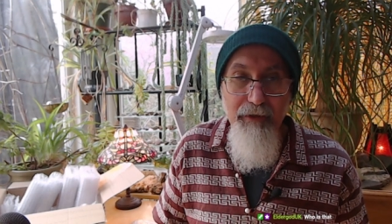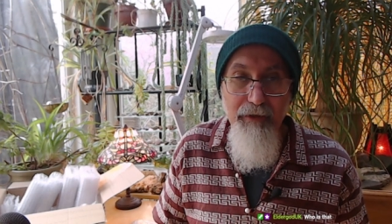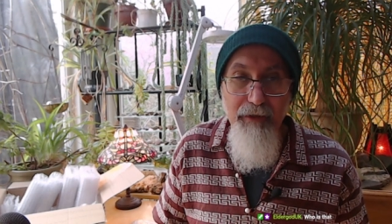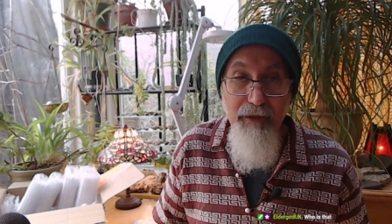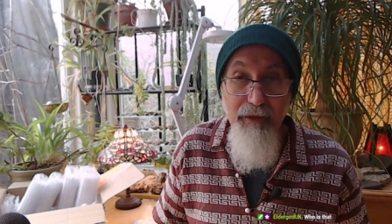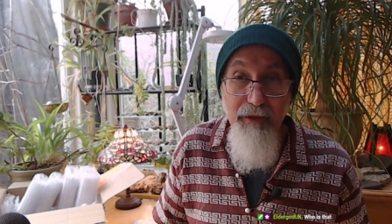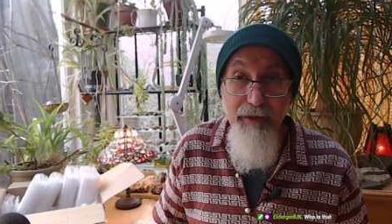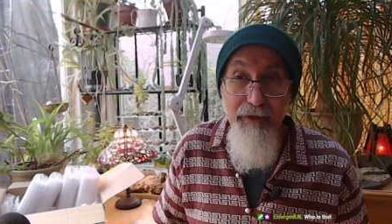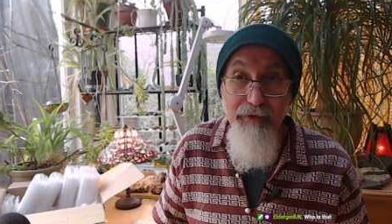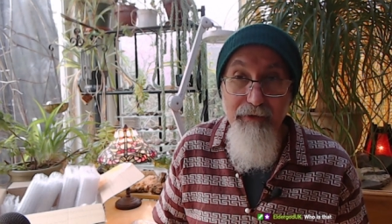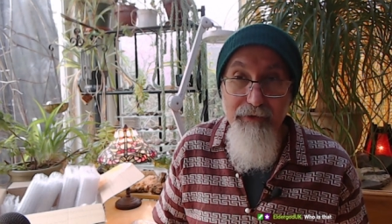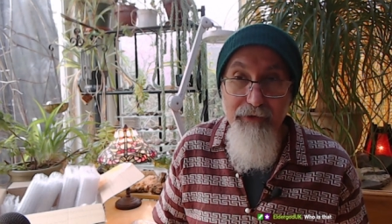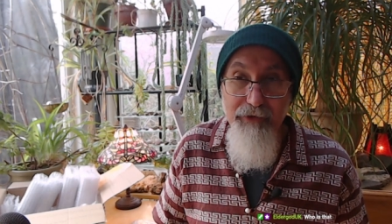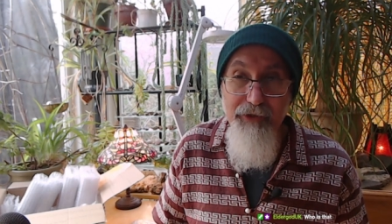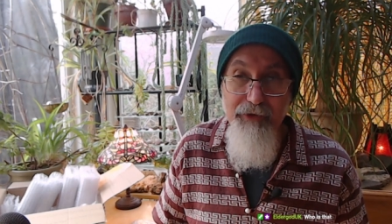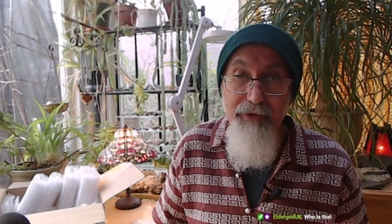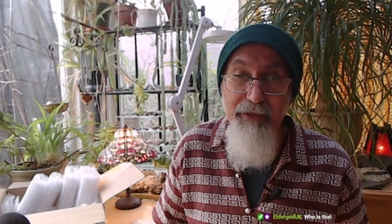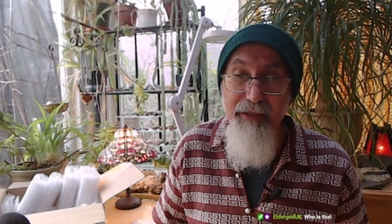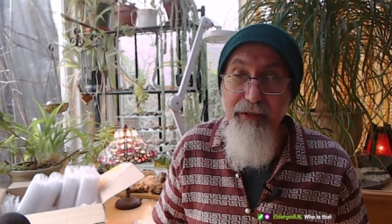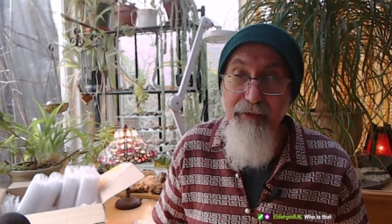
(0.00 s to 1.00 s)
uh
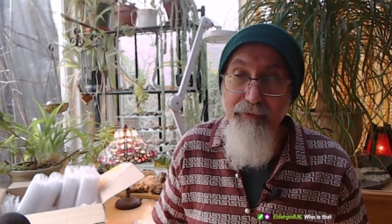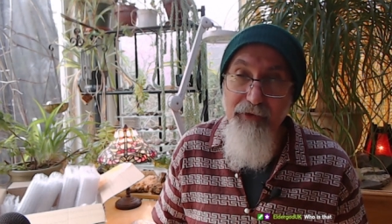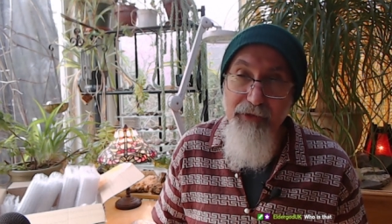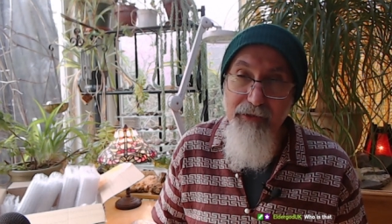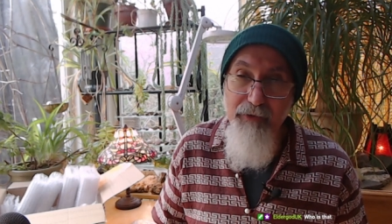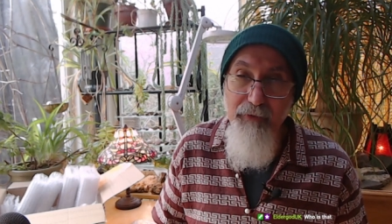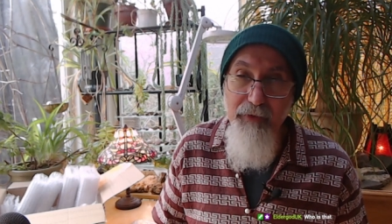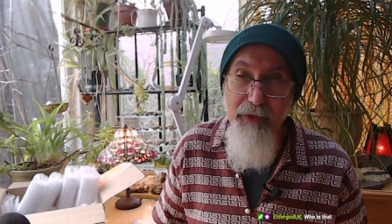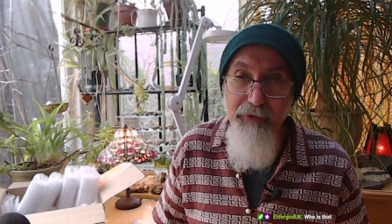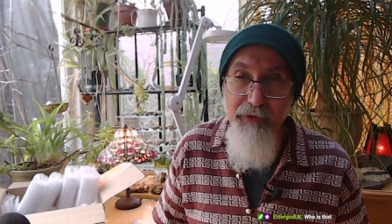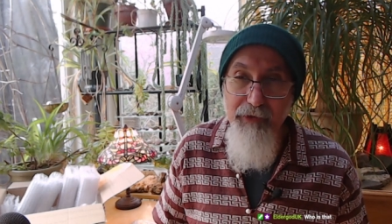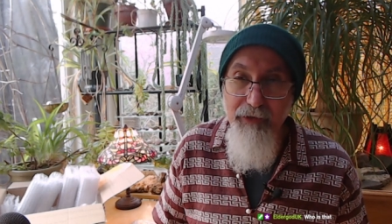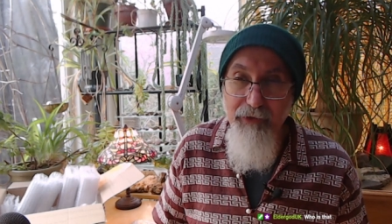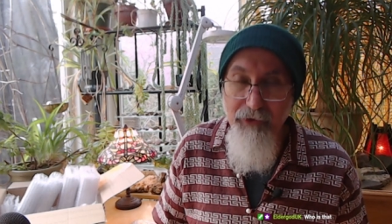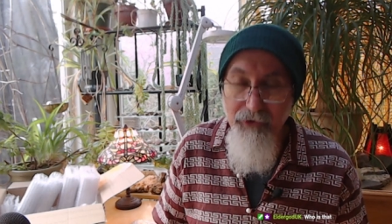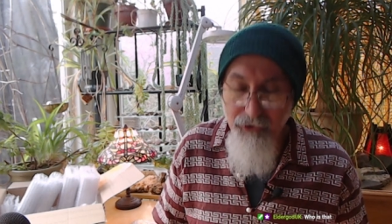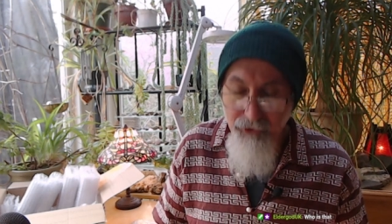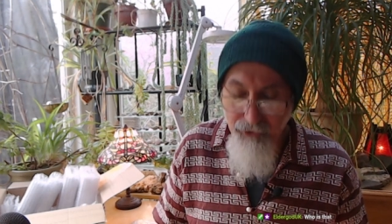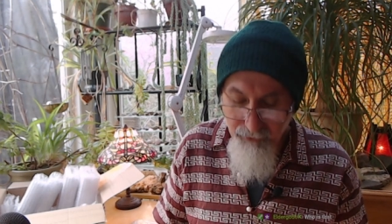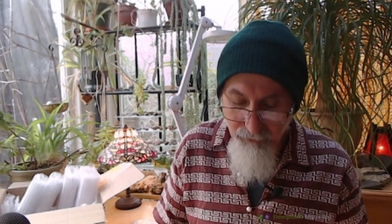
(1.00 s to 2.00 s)
straight up just the way we did
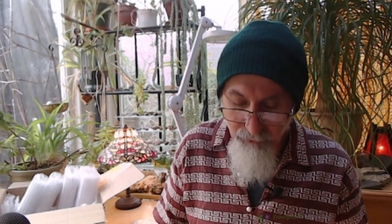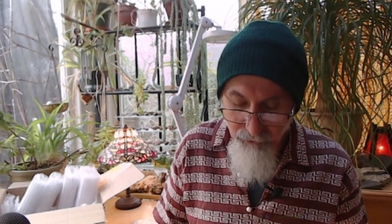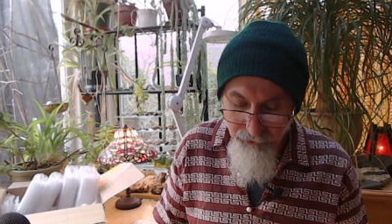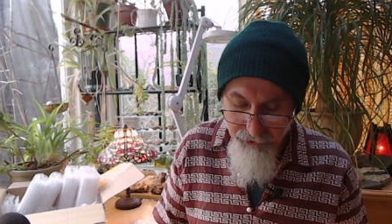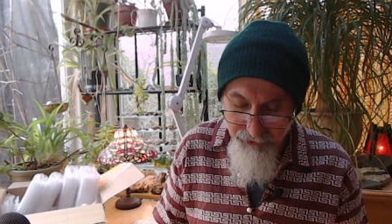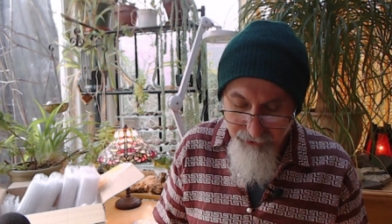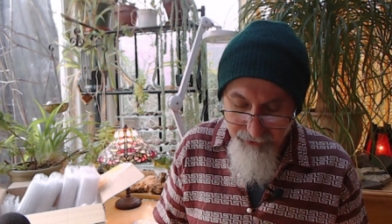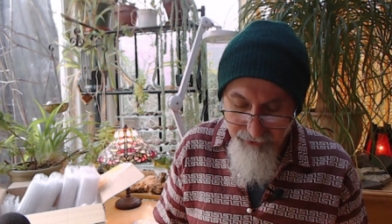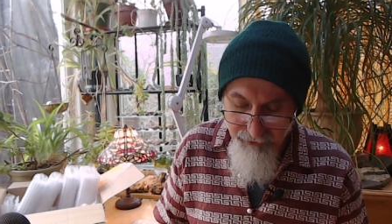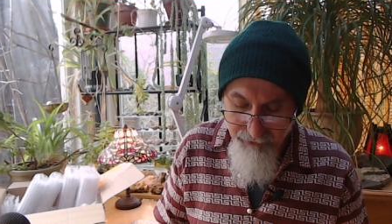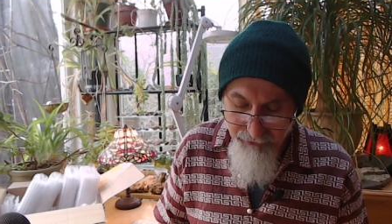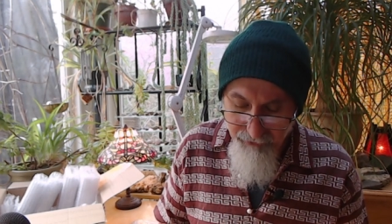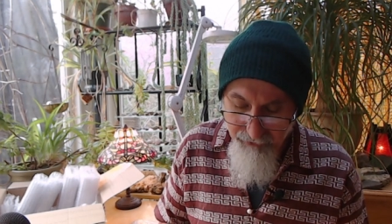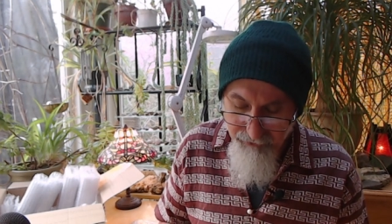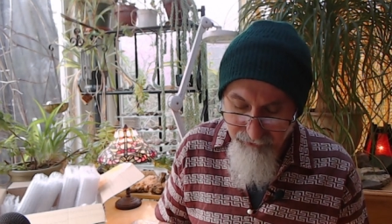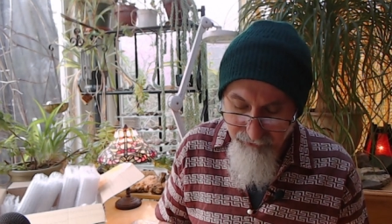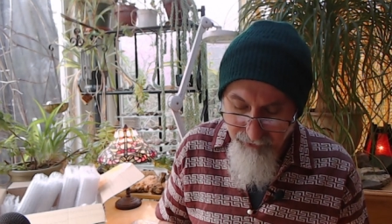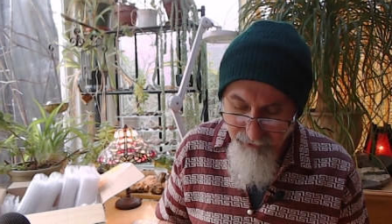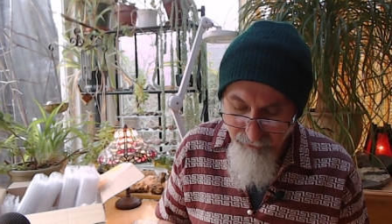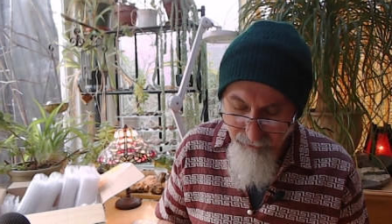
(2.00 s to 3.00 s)
the drug war trading
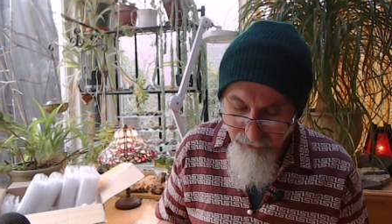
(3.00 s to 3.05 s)
cards right